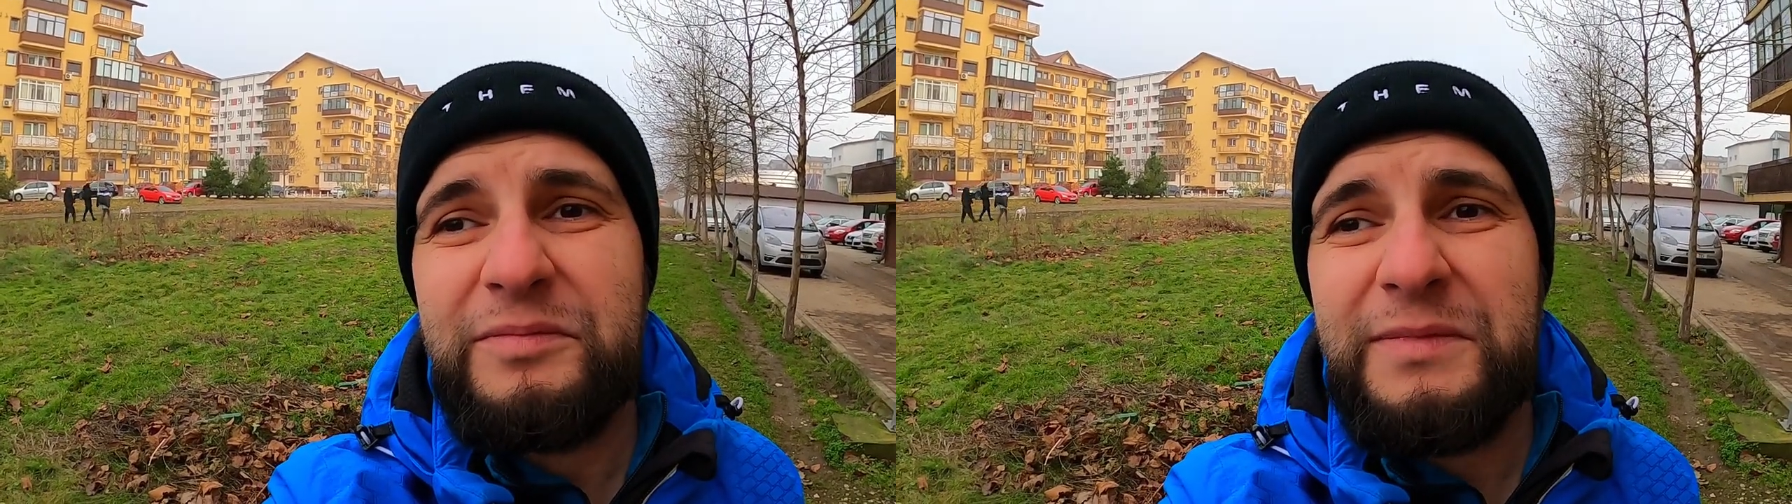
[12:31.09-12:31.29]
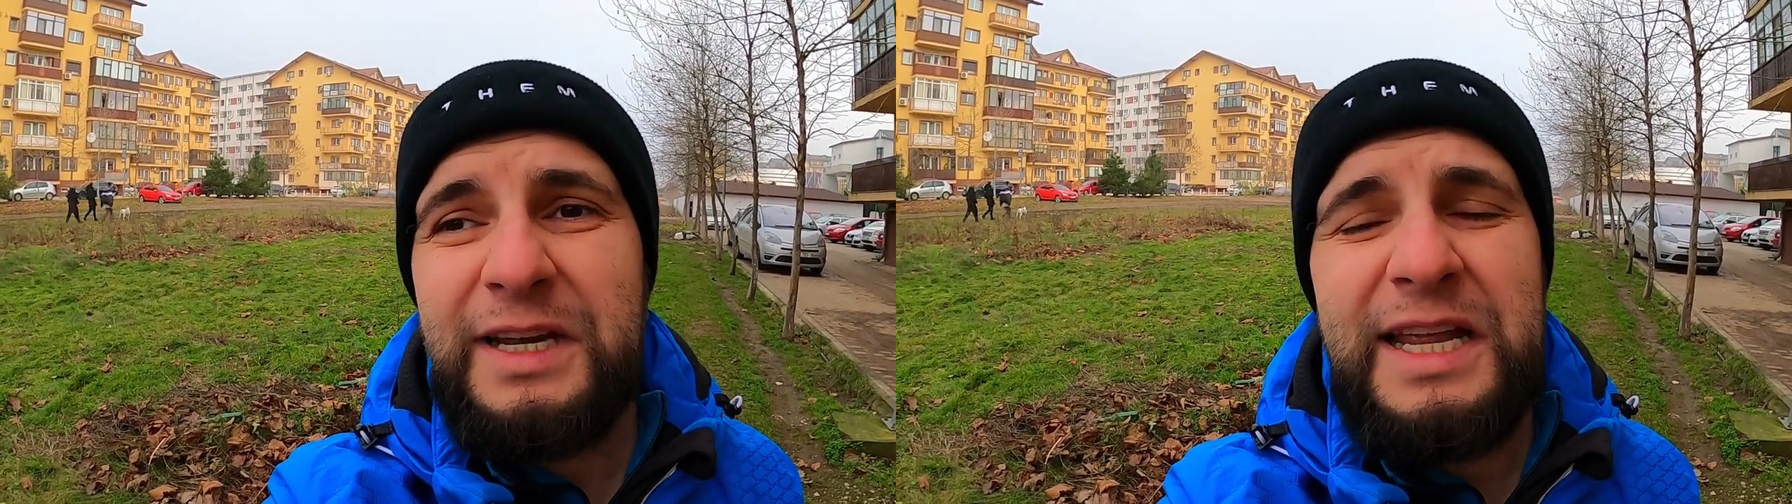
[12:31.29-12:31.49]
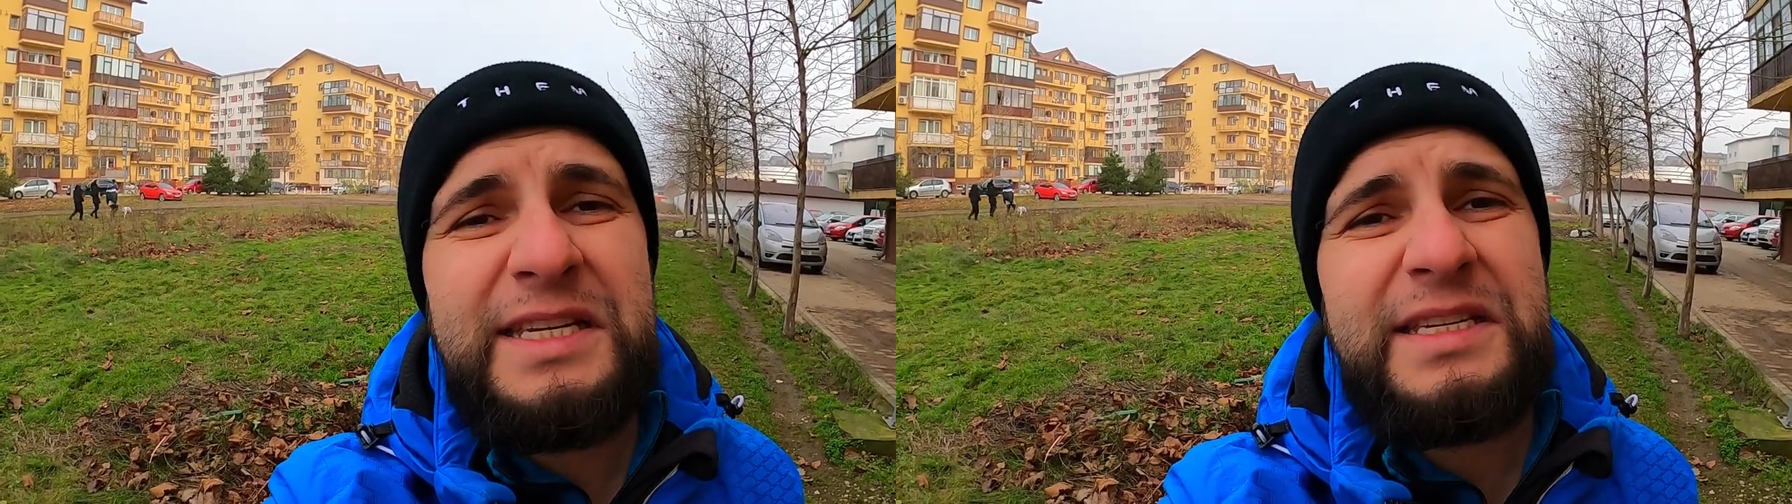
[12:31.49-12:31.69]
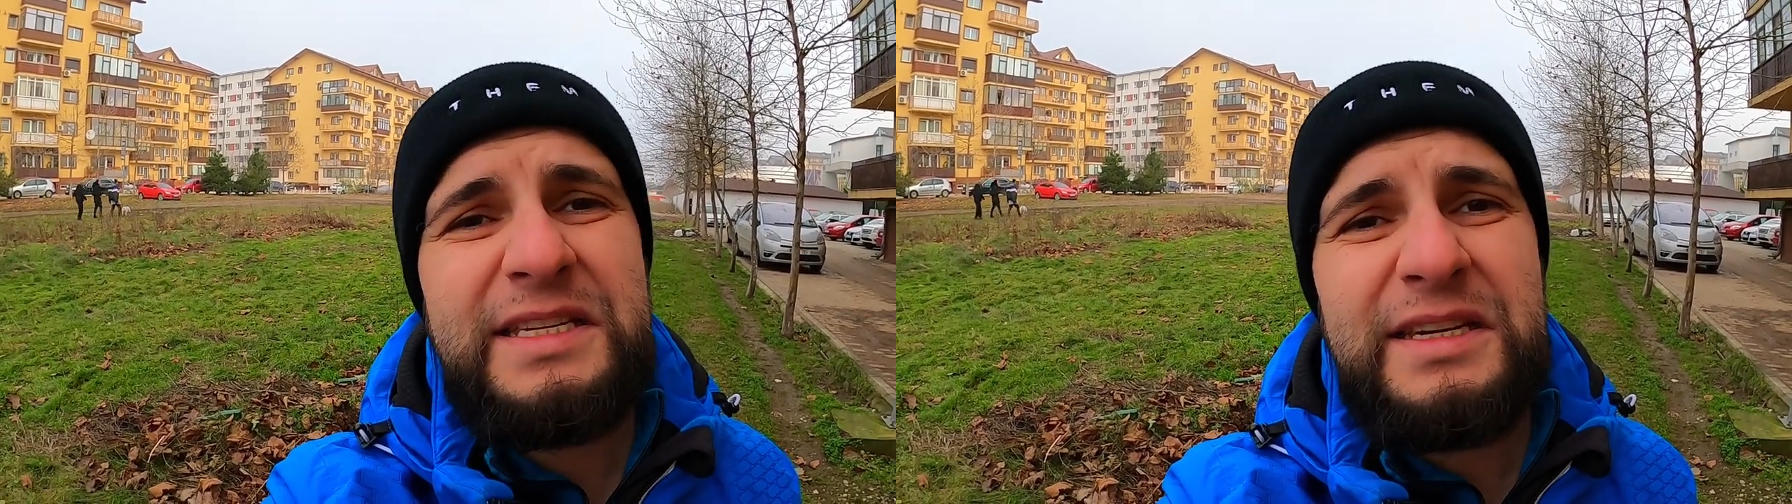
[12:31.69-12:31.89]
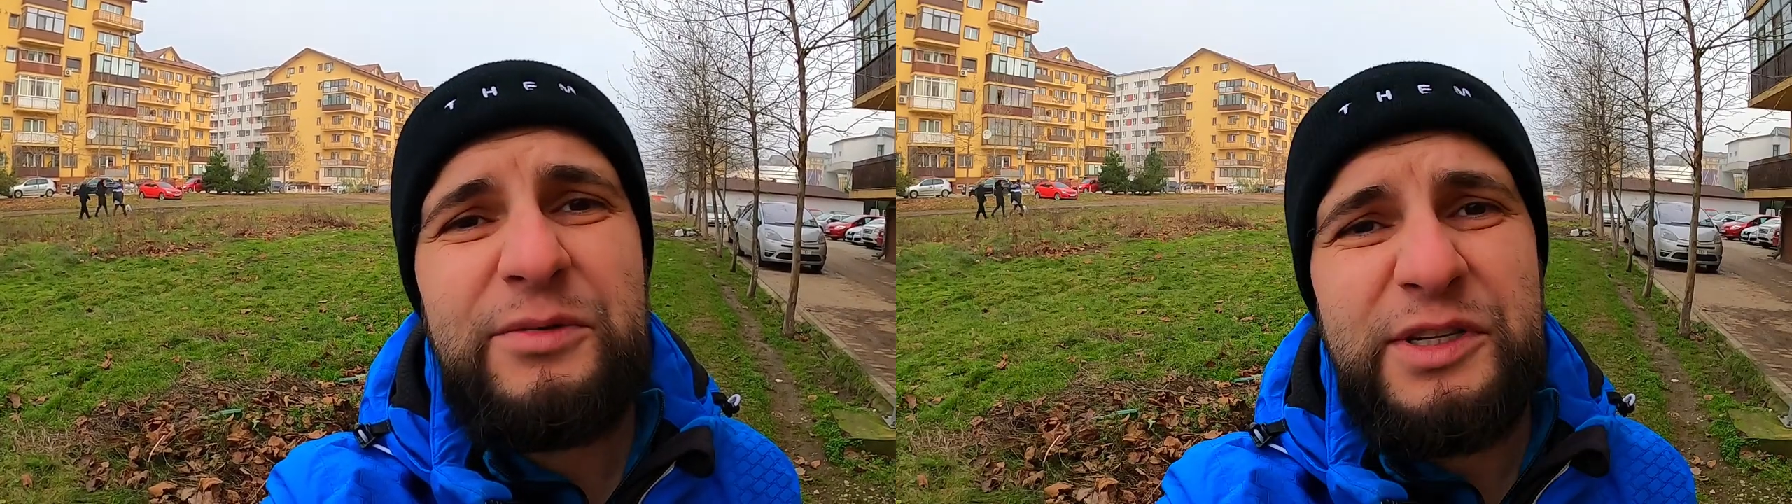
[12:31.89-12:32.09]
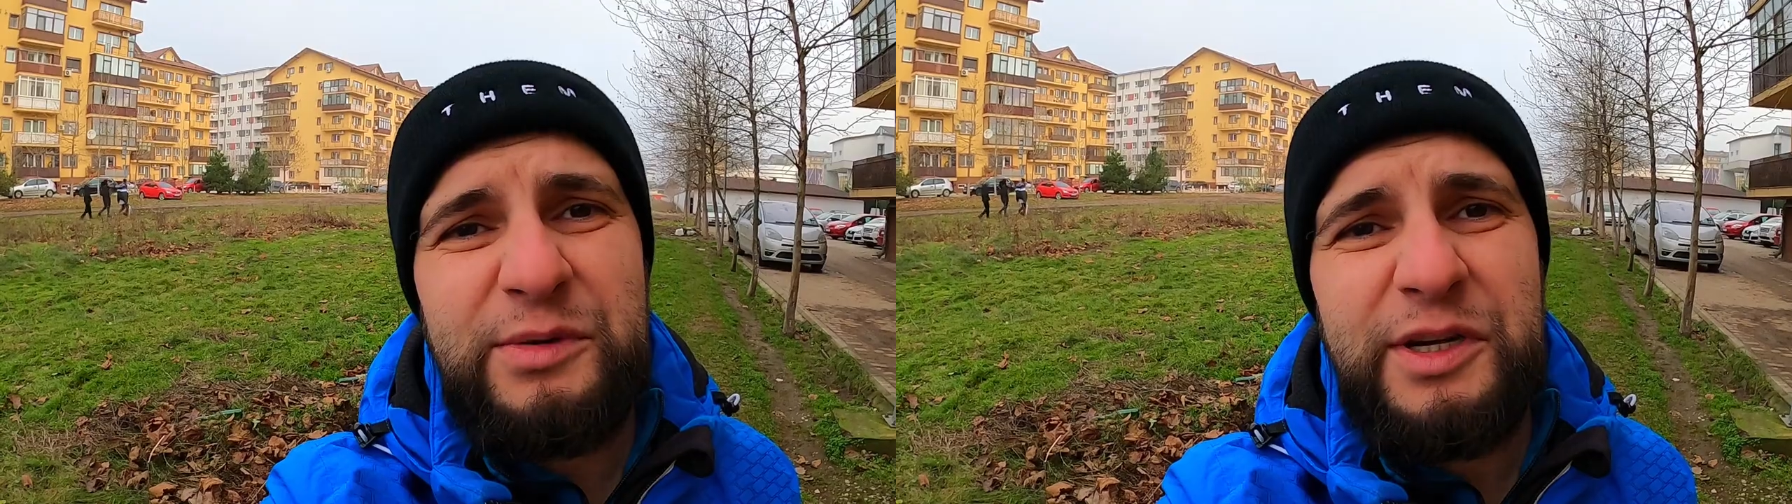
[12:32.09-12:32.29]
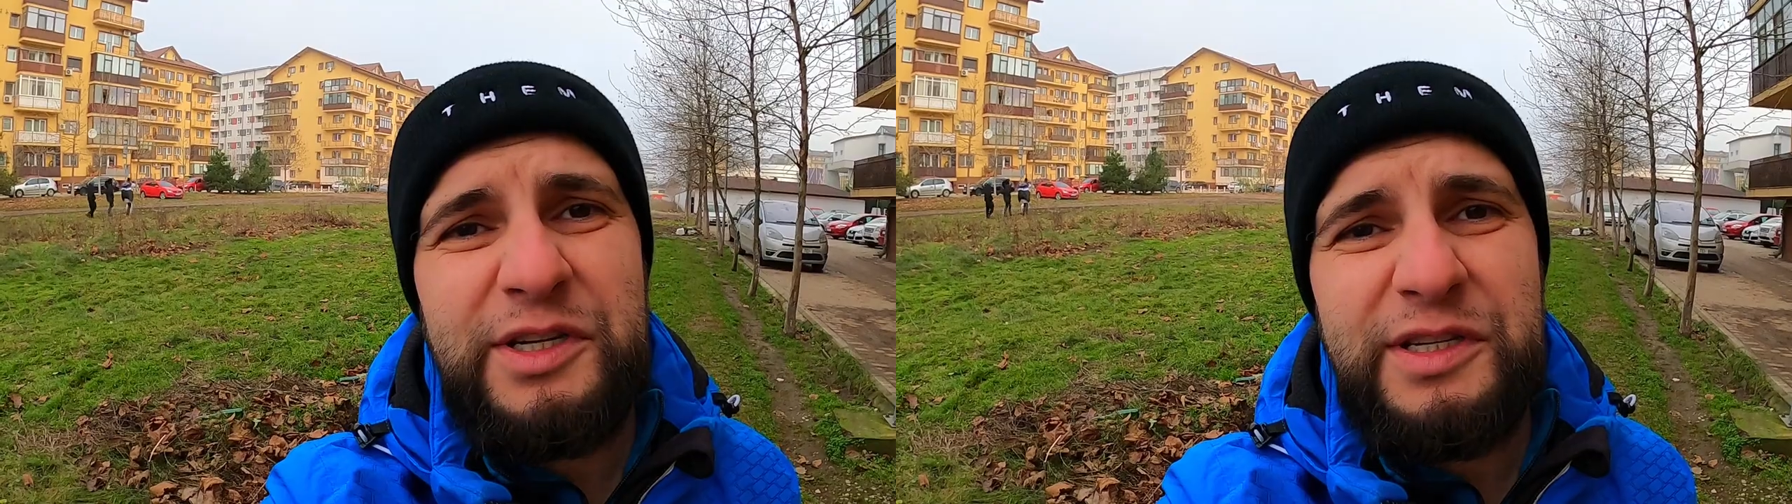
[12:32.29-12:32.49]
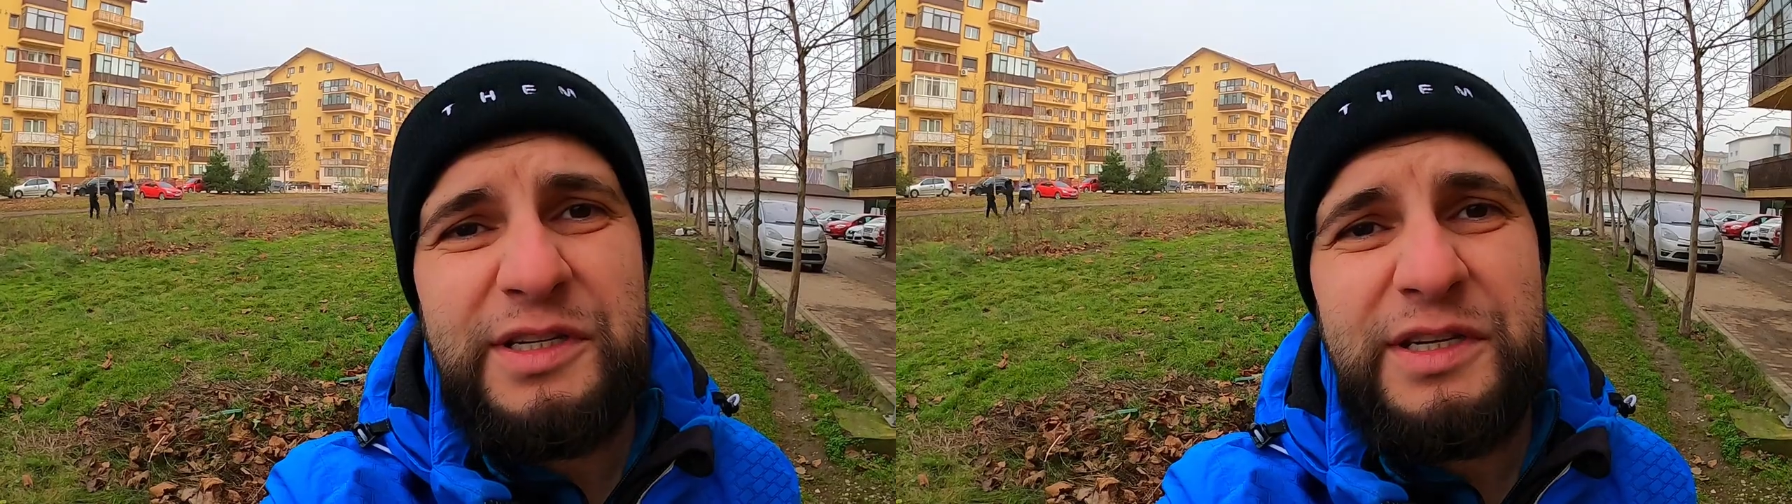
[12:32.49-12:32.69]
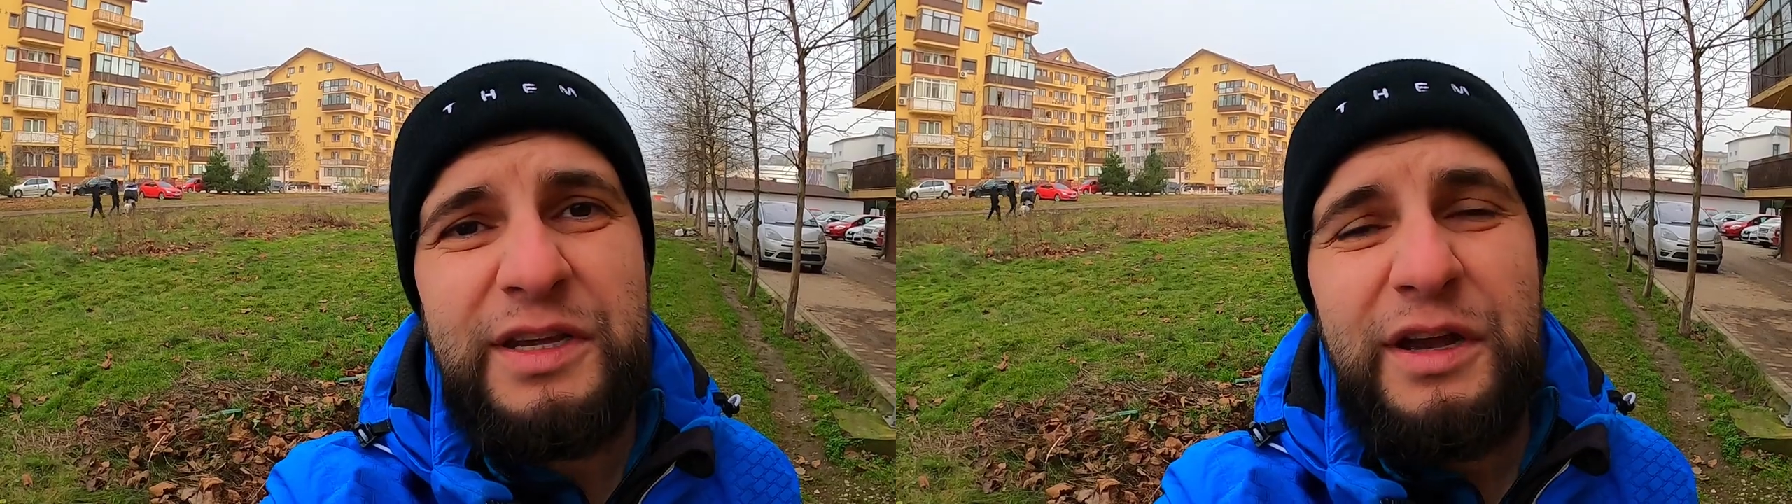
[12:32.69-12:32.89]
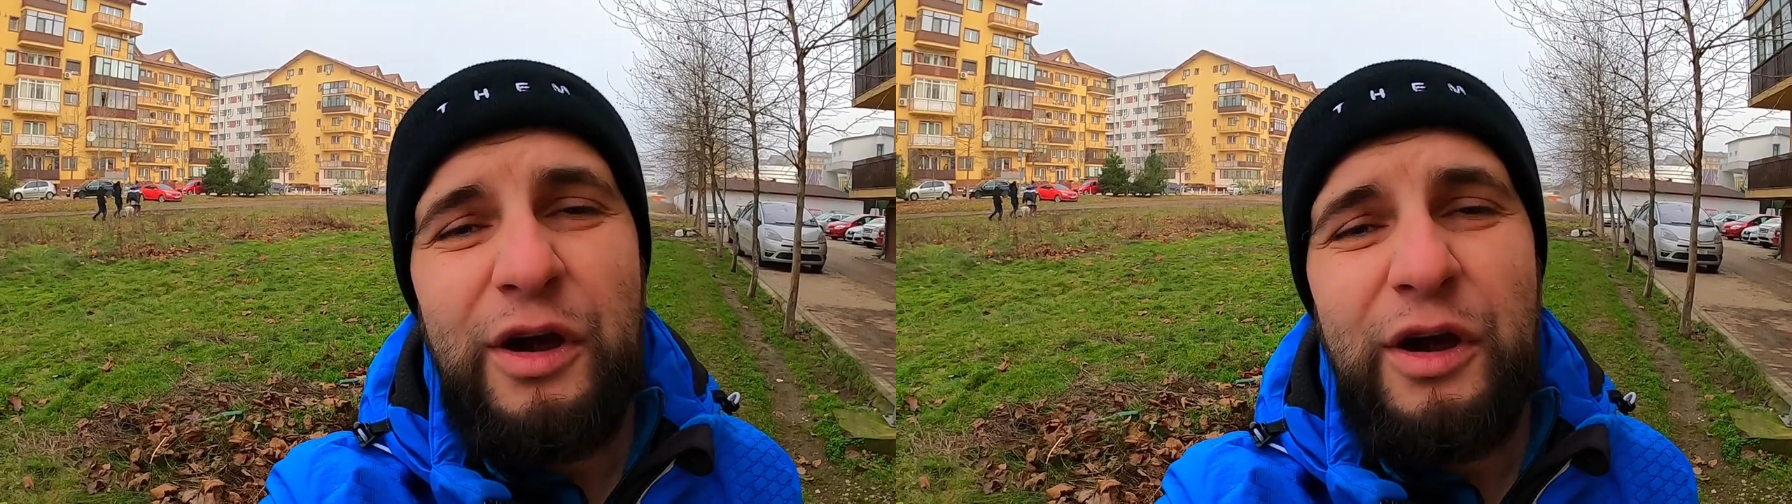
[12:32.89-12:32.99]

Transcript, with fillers: less restrictions